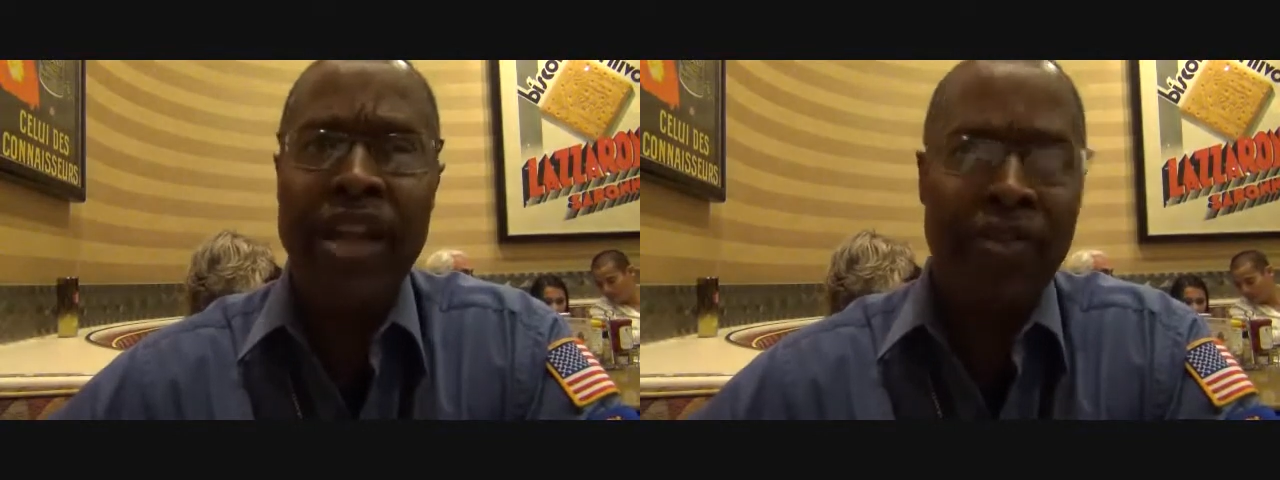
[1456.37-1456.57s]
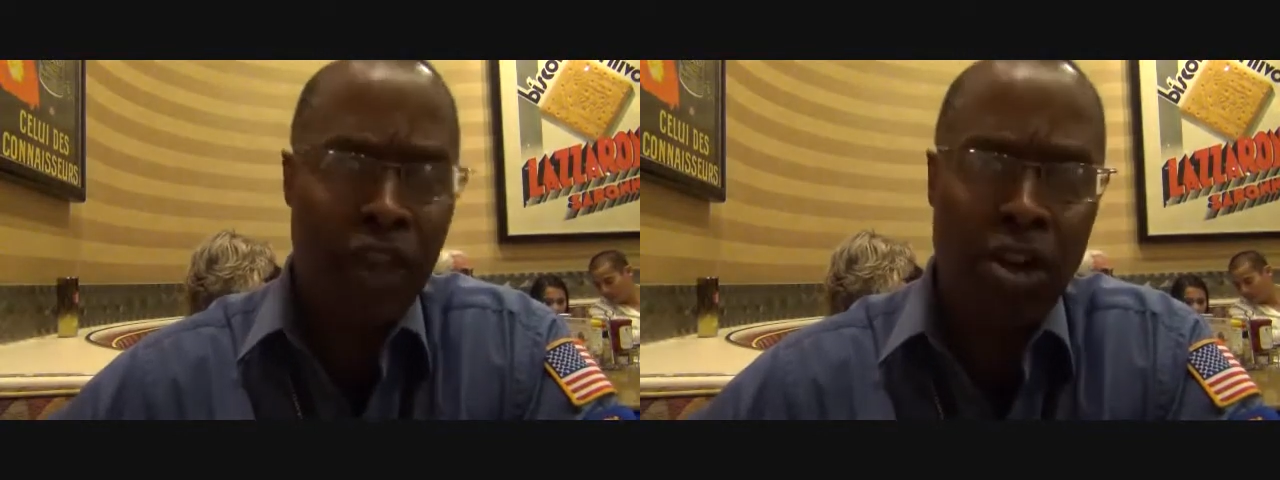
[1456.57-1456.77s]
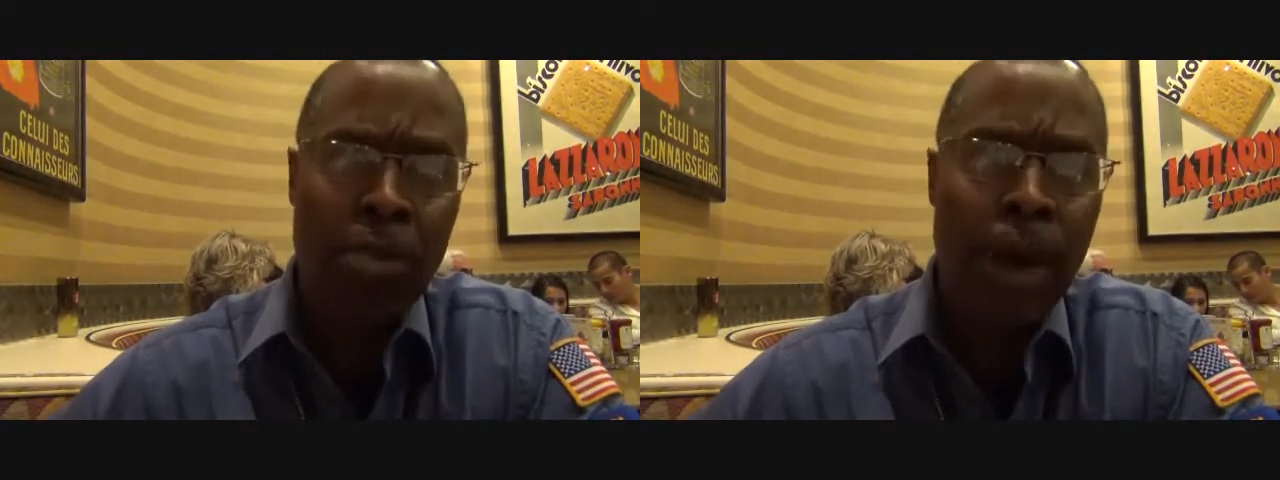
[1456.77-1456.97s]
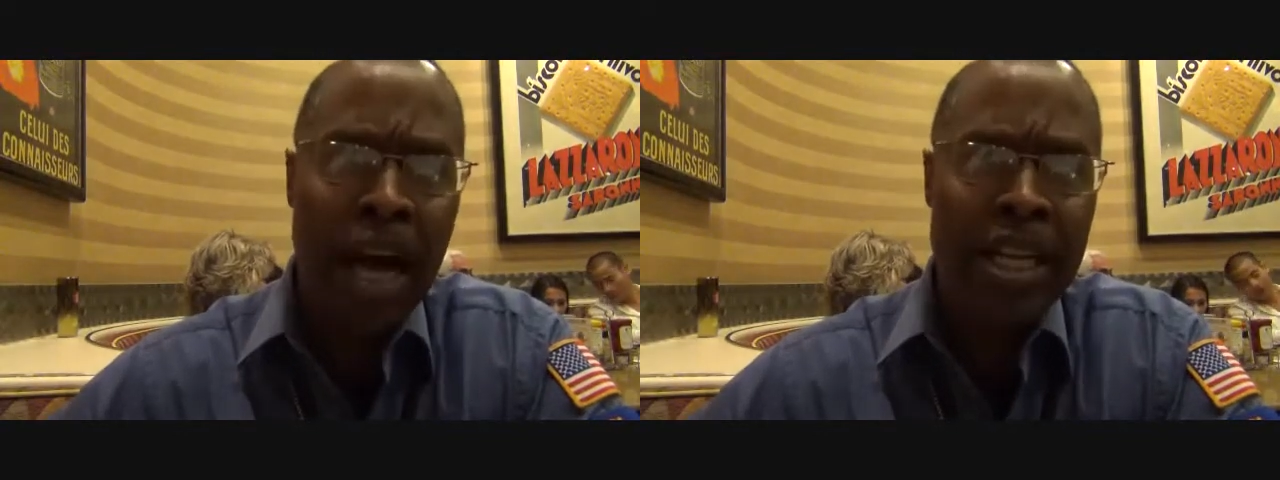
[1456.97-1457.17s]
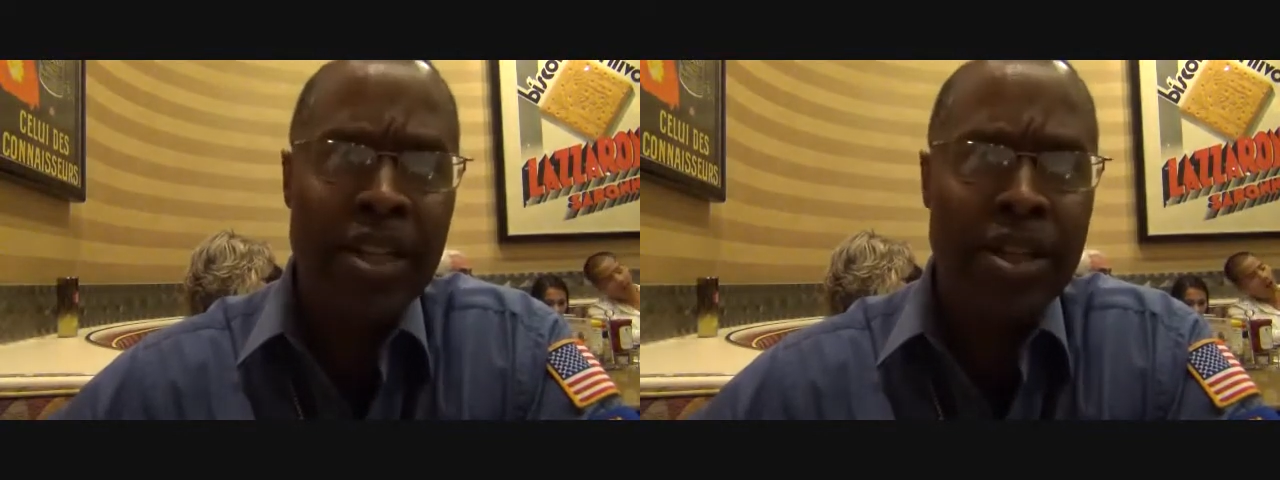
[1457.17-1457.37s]
And I thought
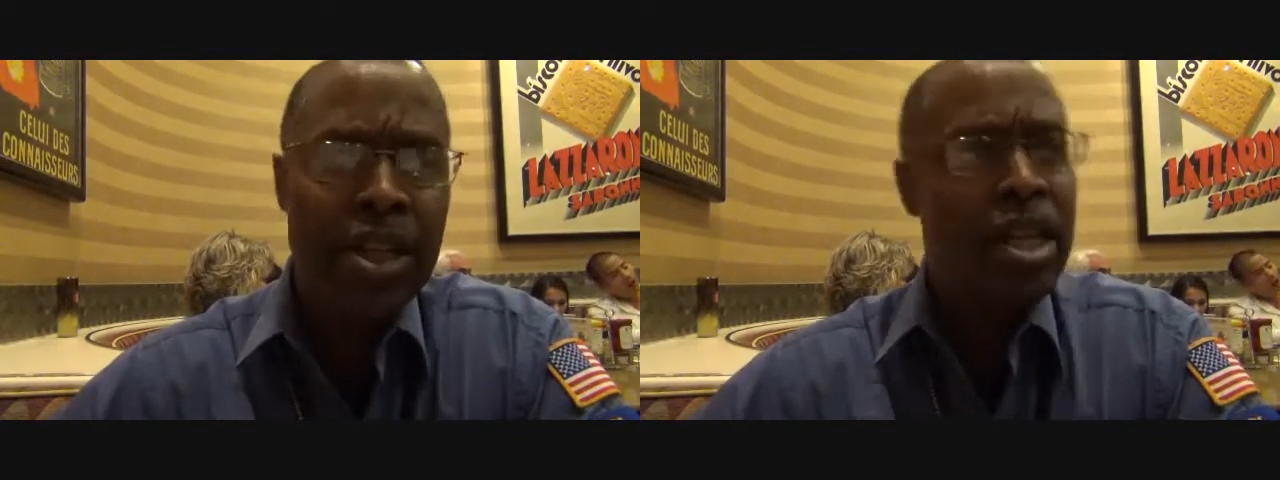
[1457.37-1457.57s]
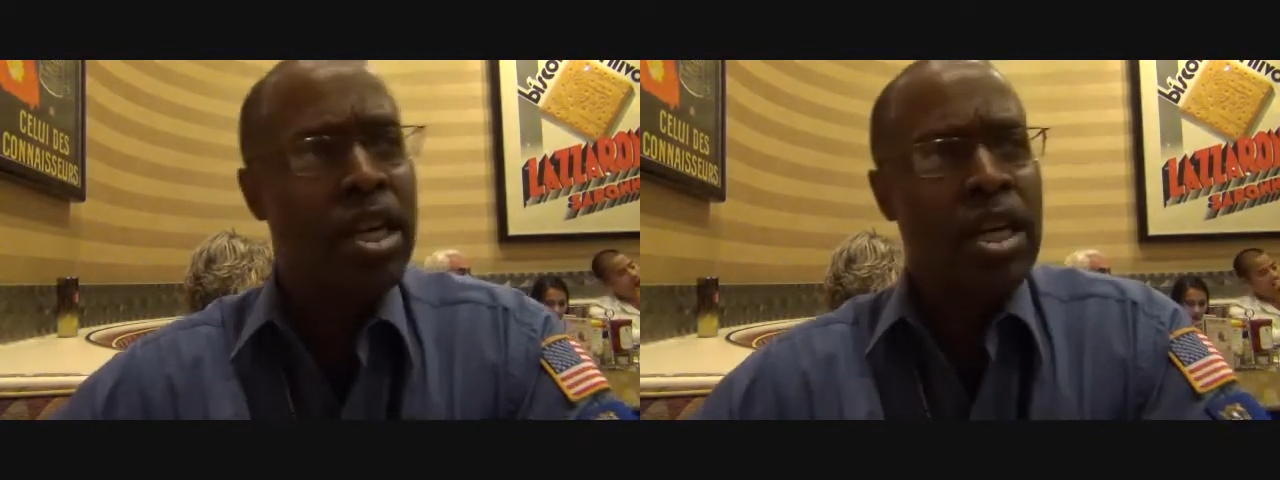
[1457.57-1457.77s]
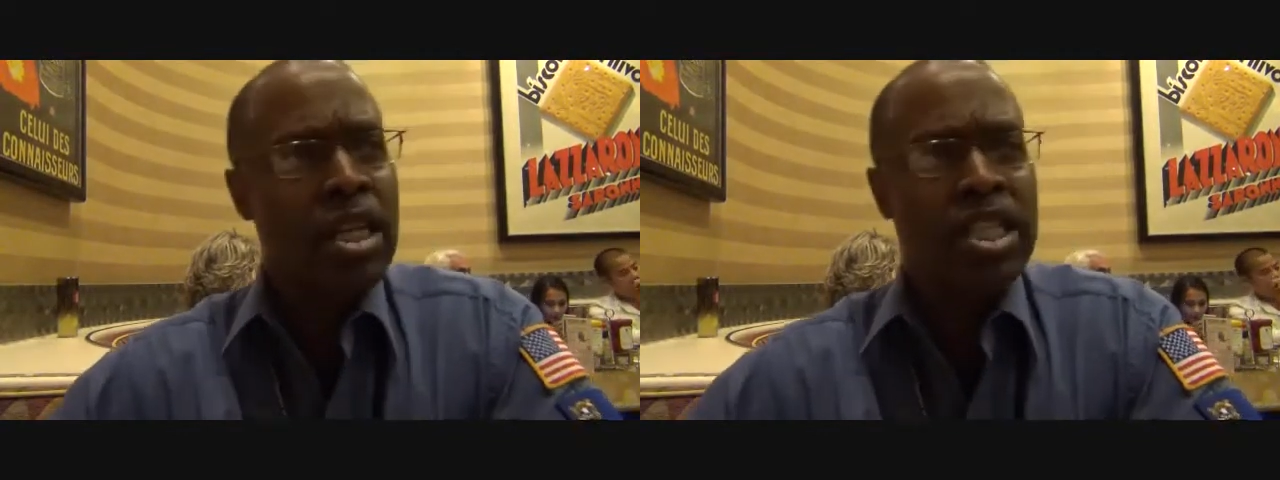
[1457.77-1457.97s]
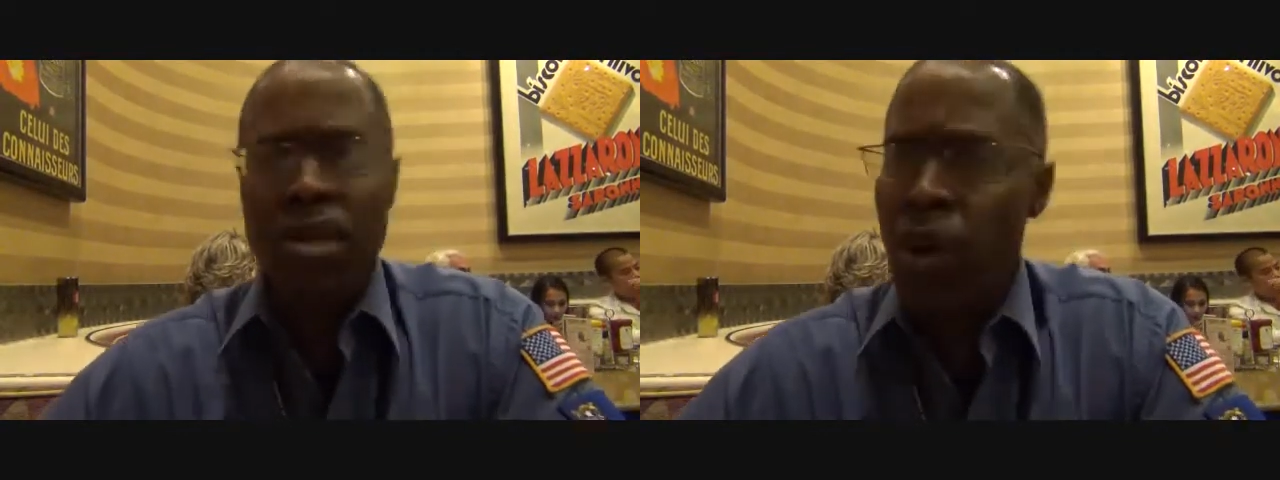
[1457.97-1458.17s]
about it and said,